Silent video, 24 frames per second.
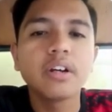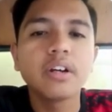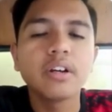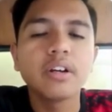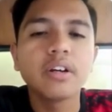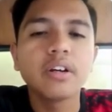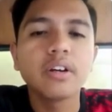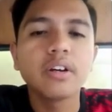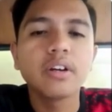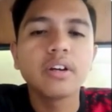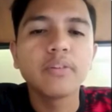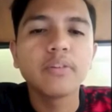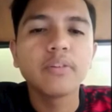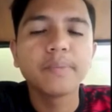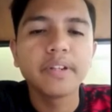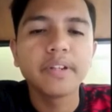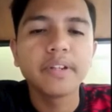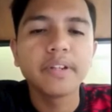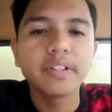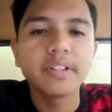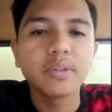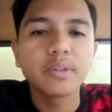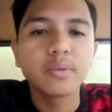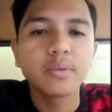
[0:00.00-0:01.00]

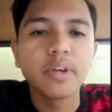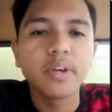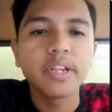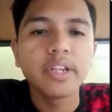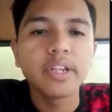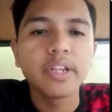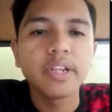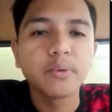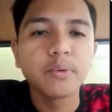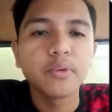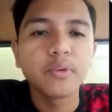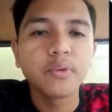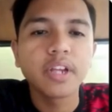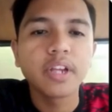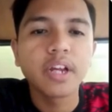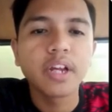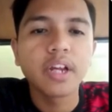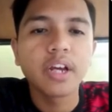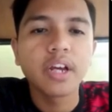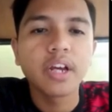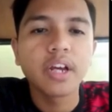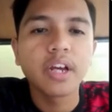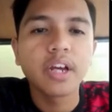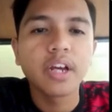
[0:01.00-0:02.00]
where inputs
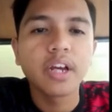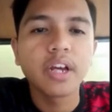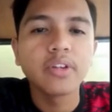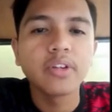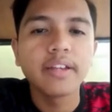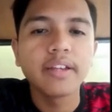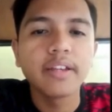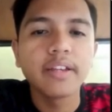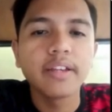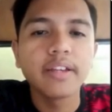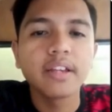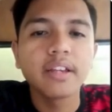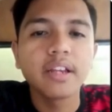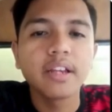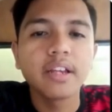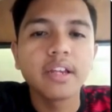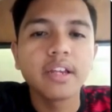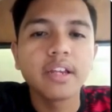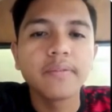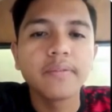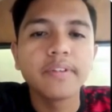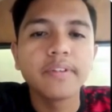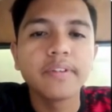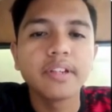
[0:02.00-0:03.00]
are utilized
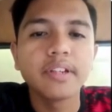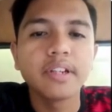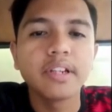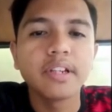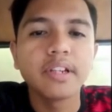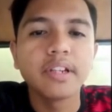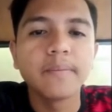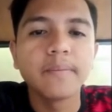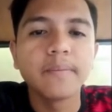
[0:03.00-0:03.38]
efficiently.